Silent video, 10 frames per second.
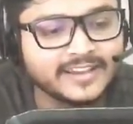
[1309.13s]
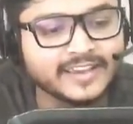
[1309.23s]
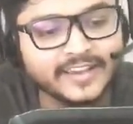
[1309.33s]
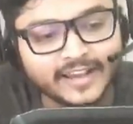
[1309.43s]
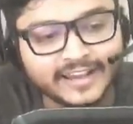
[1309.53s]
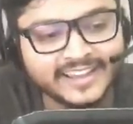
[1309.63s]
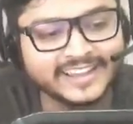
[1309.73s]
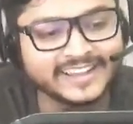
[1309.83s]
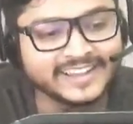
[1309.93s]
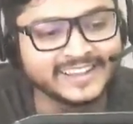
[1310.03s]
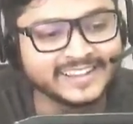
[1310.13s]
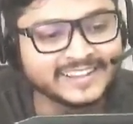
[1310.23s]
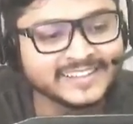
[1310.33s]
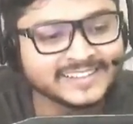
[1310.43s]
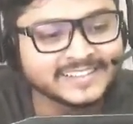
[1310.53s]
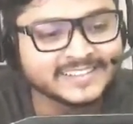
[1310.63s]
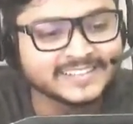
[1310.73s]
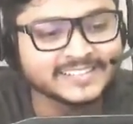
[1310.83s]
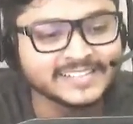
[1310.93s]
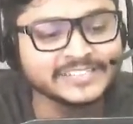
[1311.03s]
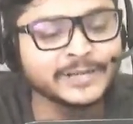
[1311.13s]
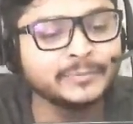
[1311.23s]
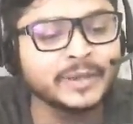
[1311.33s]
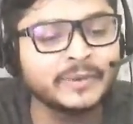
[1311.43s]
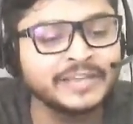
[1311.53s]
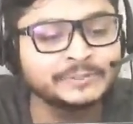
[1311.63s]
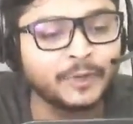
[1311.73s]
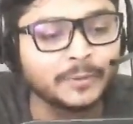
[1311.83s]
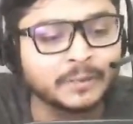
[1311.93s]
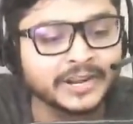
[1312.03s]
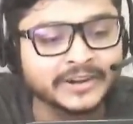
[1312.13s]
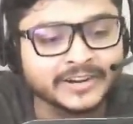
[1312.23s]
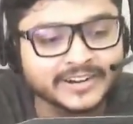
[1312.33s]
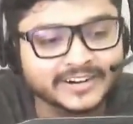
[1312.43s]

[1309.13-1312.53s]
Hey, guy. He's gonna be a baseball player.